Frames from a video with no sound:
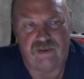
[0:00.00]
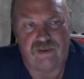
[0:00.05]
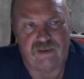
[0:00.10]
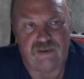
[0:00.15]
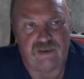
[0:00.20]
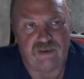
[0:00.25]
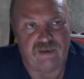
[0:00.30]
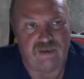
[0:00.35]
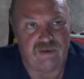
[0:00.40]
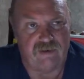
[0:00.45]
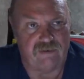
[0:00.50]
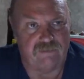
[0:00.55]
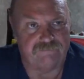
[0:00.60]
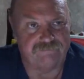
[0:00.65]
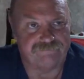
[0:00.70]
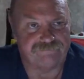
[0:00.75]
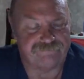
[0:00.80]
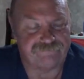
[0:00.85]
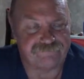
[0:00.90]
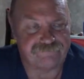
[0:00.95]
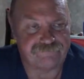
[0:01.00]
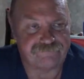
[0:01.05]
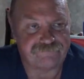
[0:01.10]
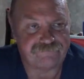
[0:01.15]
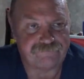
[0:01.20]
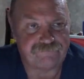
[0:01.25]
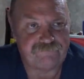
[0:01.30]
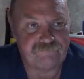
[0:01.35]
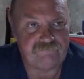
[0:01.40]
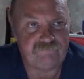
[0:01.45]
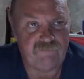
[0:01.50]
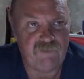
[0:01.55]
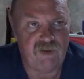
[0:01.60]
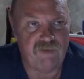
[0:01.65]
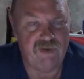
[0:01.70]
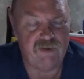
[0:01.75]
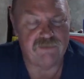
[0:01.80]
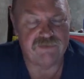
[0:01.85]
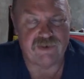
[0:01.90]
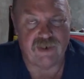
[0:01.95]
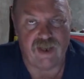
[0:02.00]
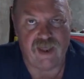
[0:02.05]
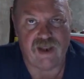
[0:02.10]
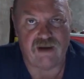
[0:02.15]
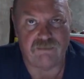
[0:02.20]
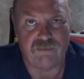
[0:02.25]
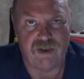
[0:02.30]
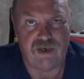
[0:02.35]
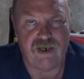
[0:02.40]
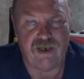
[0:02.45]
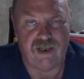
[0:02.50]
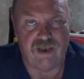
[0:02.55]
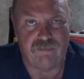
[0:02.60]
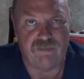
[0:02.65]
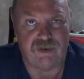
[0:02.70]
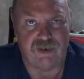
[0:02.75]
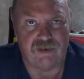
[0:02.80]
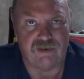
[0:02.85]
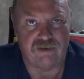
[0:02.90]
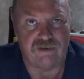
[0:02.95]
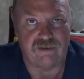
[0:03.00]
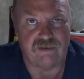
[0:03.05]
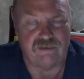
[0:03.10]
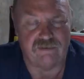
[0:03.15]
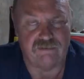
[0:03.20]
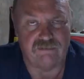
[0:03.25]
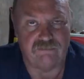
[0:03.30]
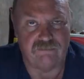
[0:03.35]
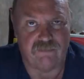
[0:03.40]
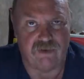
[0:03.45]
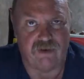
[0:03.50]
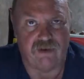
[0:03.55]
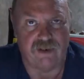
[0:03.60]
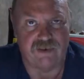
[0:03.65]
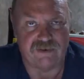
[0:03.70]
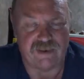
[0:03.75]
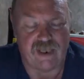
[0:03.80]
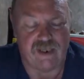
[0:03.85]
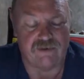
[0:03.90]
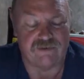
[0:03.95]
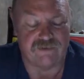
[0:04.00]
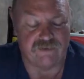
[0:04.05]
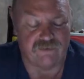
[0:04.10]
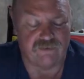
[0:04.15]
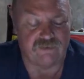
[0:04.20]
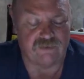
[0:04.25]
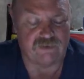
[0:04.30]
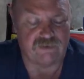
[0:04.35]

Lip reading: there was a lot of money coming into Marley's household